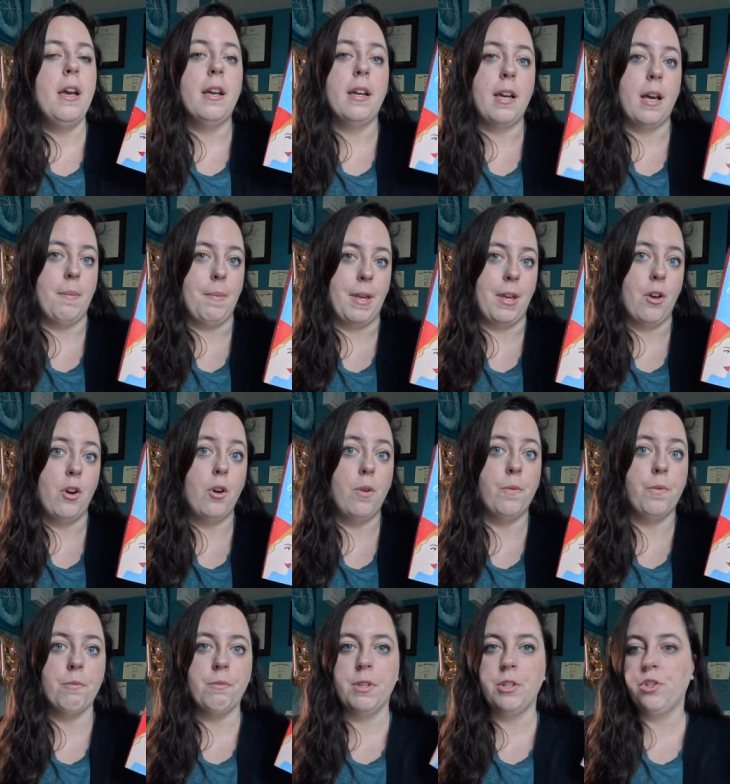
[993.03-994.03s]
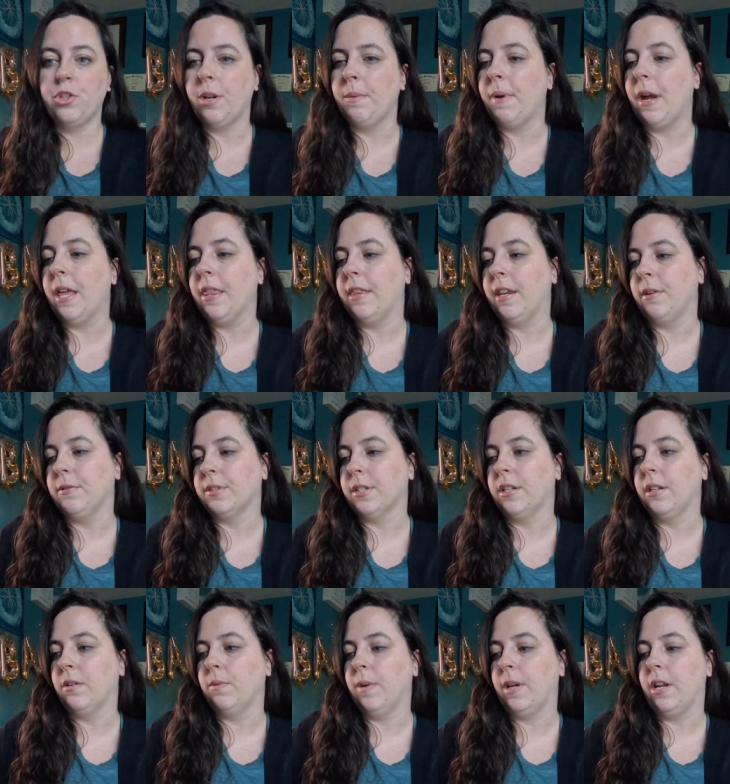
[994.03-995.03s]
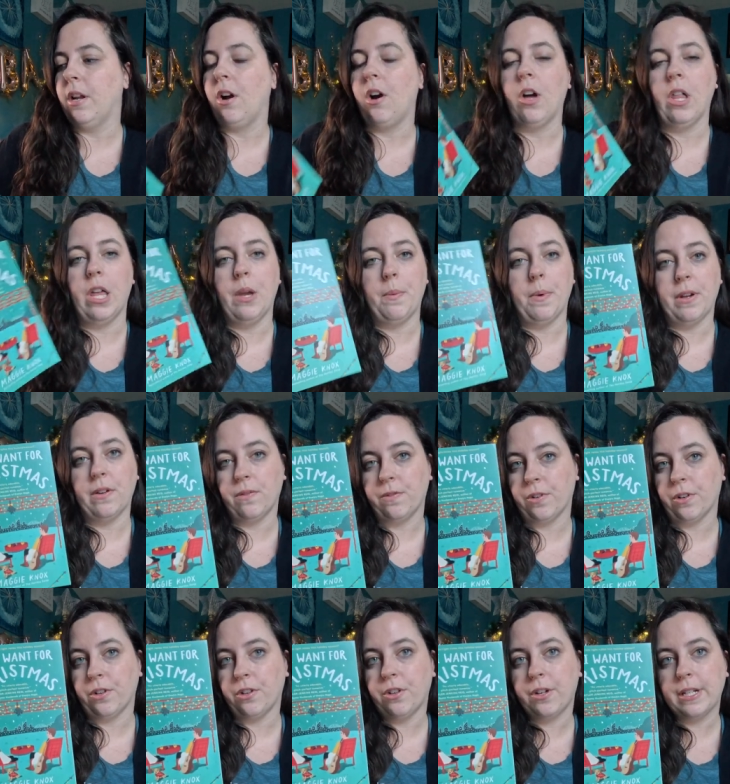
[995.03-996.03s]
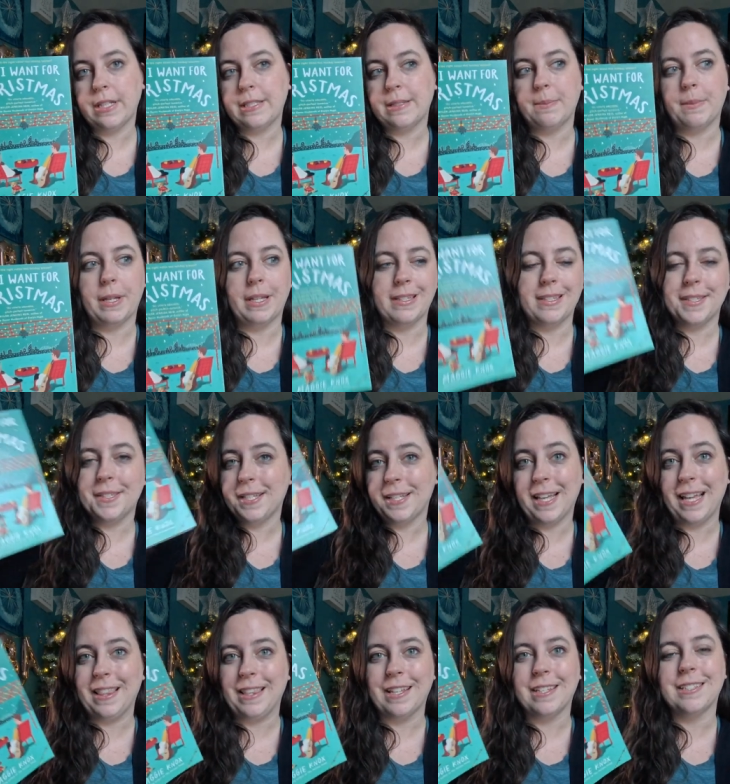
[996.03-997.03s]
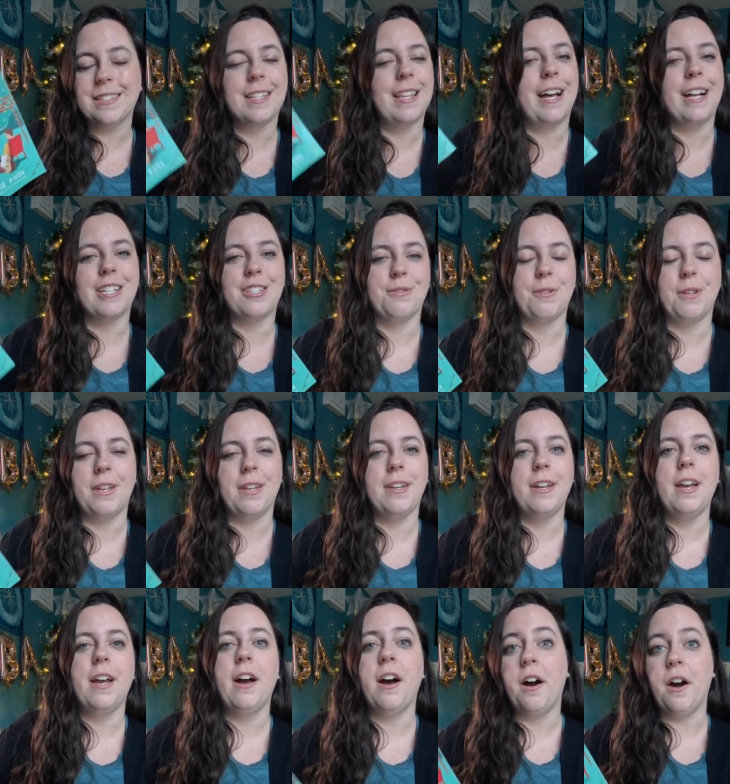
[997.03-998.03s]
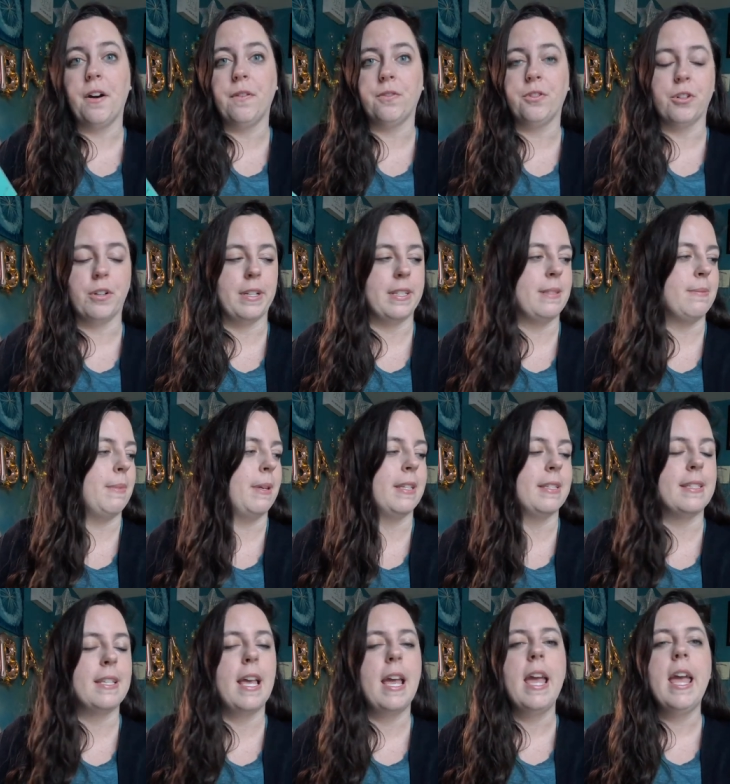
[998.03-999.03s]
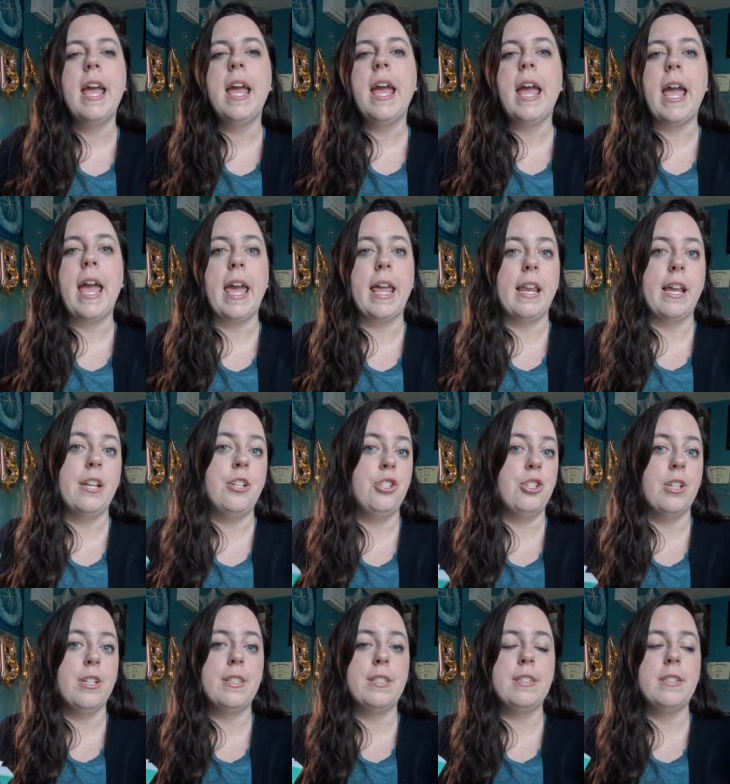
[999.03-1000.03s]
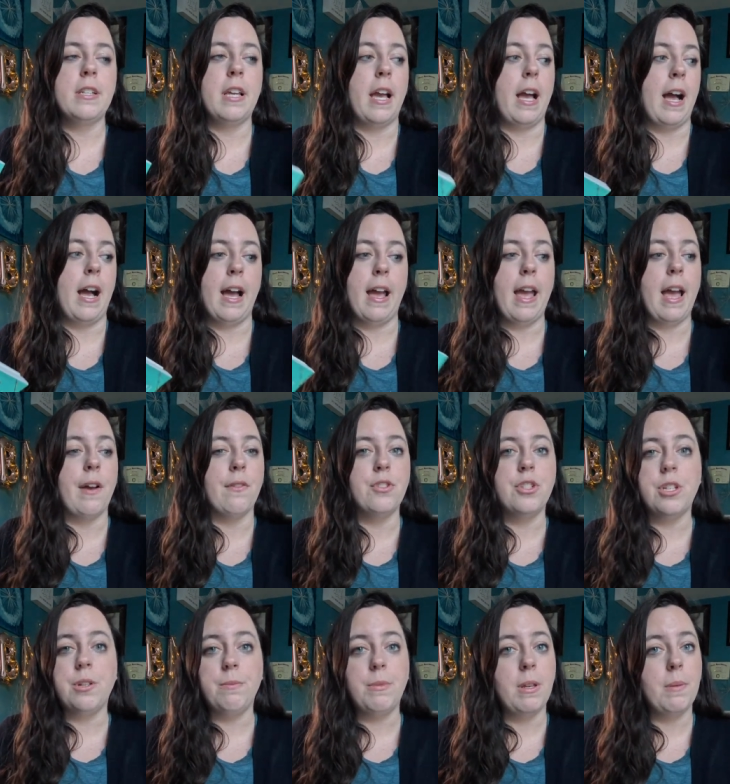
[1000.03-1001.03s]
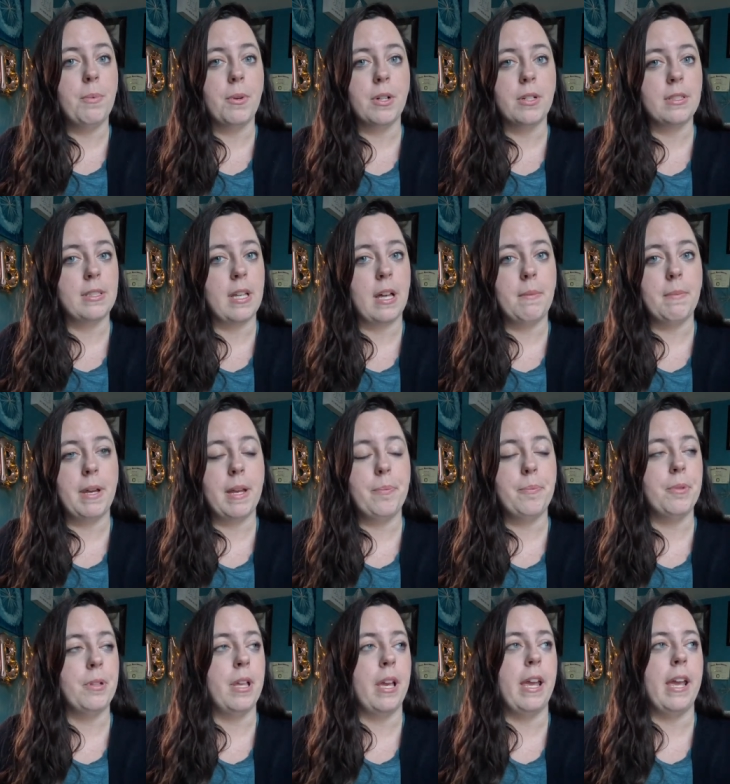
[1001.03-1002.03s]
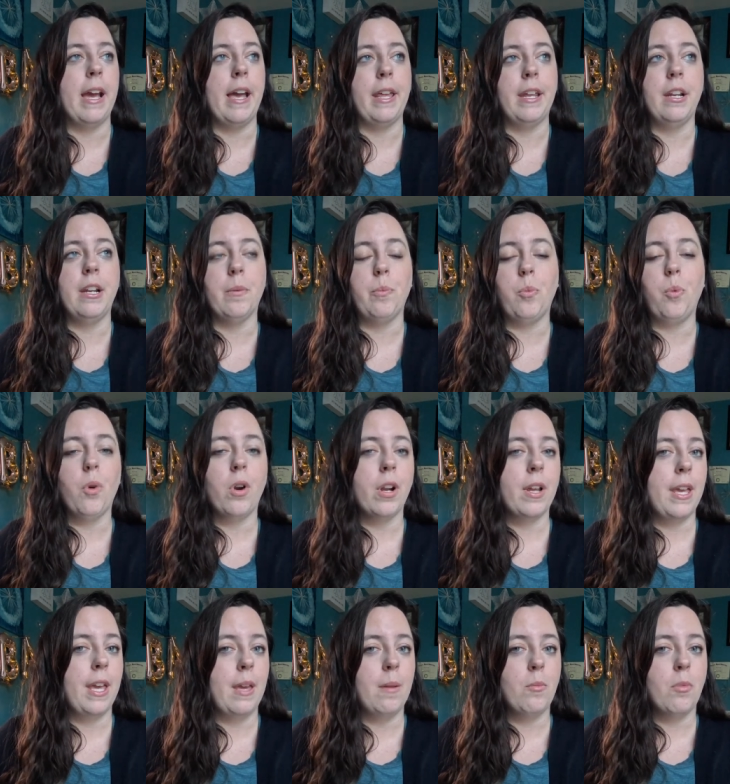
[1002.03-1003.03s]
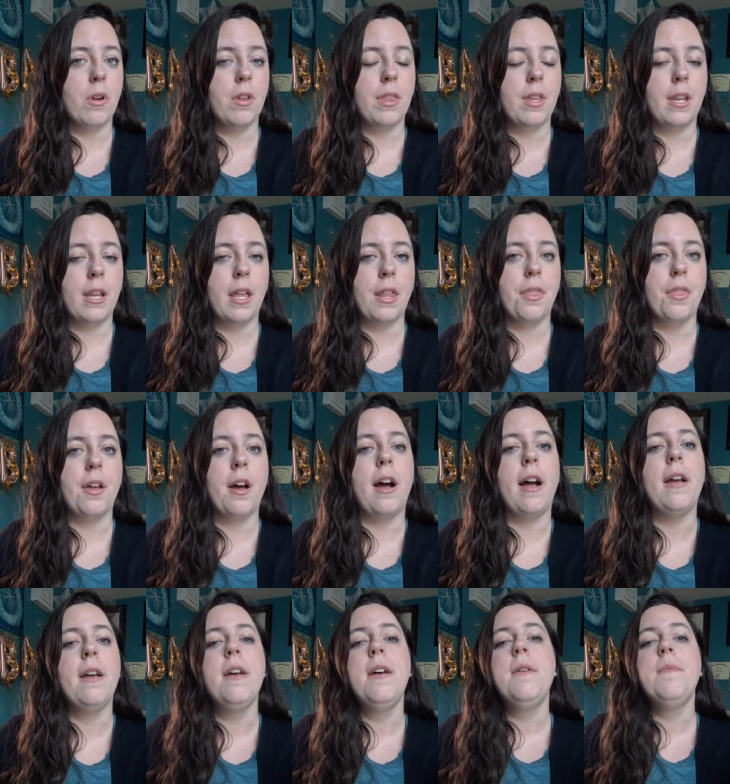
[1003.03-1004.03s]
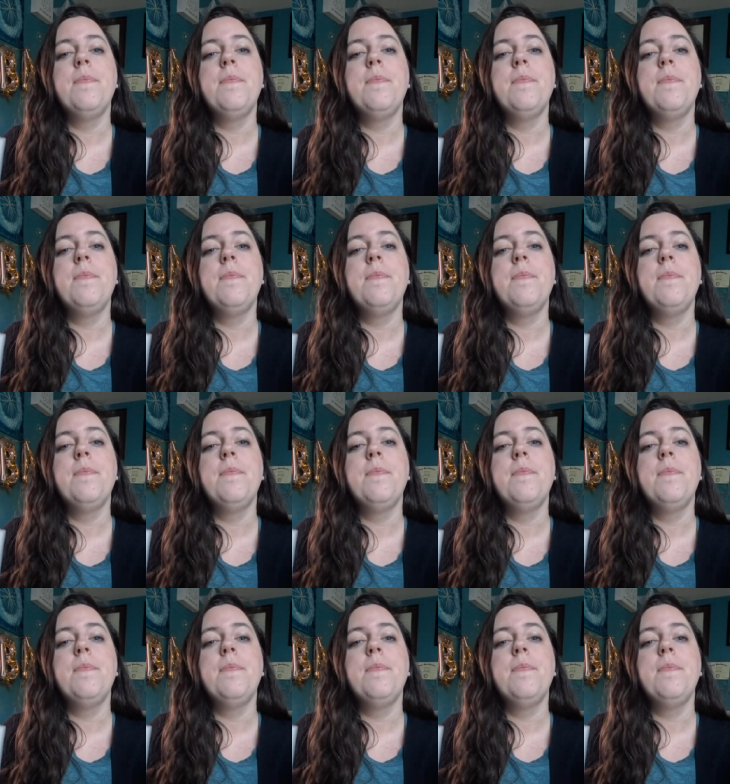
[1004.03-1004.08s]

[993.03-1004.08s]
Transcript: coming home from the trip, and then I was going to read All I Want for Christmas in this last week of Christmas. And I just, I have too many books on my plate. I ended up working more than I thought.